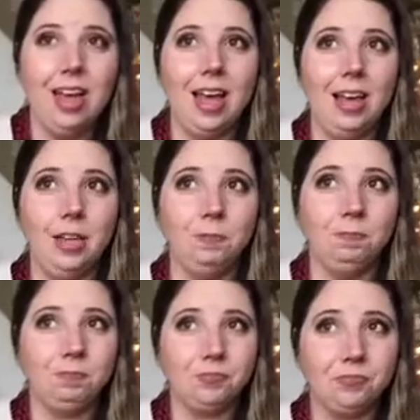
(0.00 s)

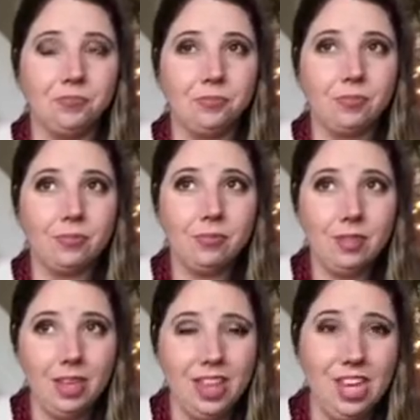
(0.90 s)

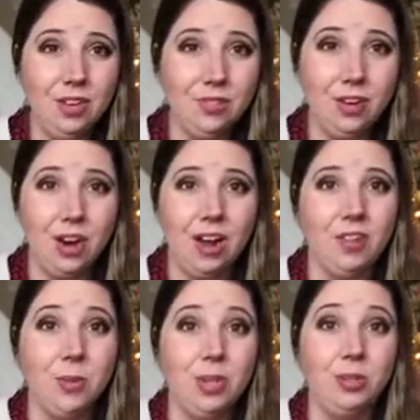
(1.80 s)
Thank you for
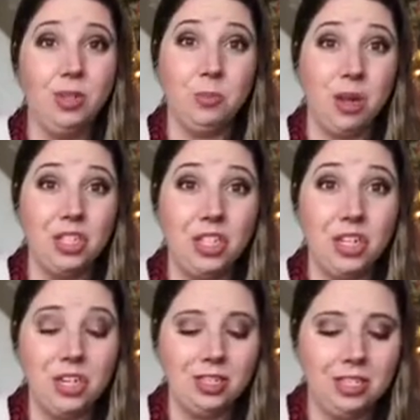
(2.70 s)
everyone who
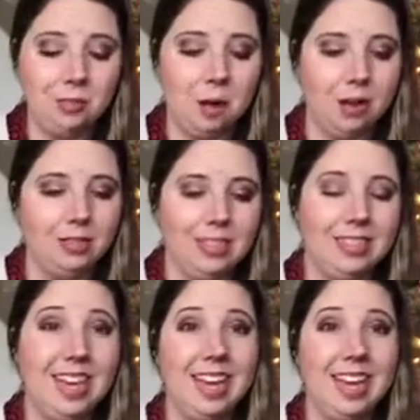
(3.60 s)
sponsored these boxes.